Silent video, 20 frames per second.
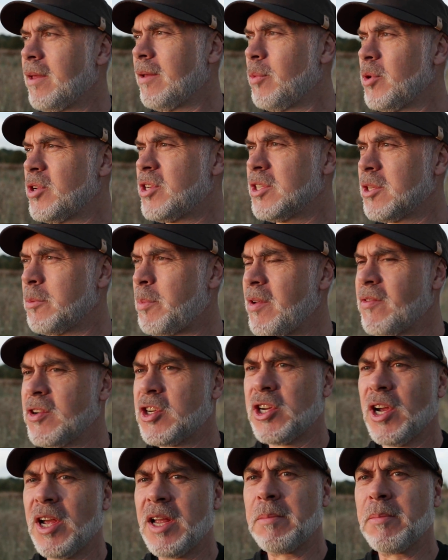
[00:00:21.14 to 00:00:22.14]
which is a bit of a
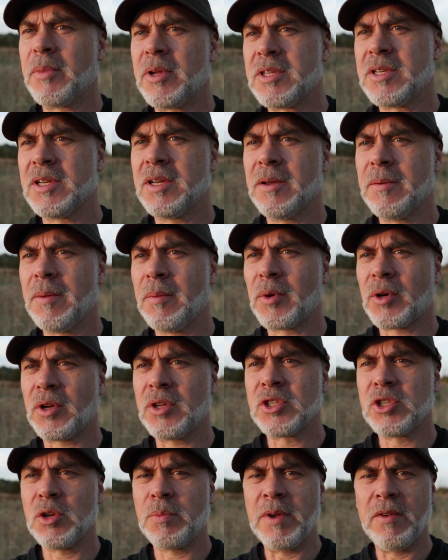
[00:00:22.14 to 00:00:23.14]
shame, but I'm not
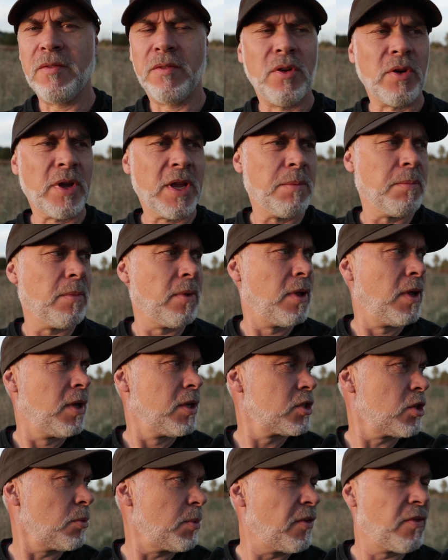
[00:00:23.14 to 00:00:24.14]
going to stop me
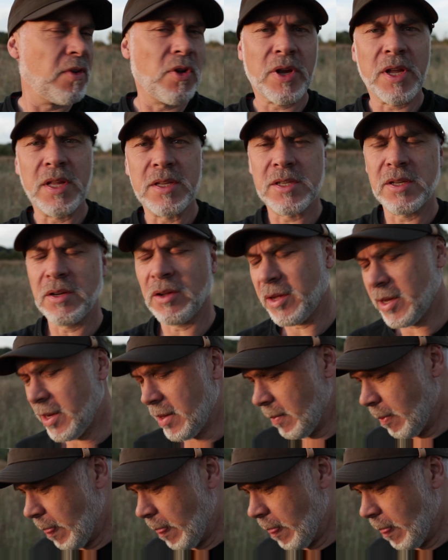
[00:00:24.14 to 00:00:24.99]
vlogging tonight.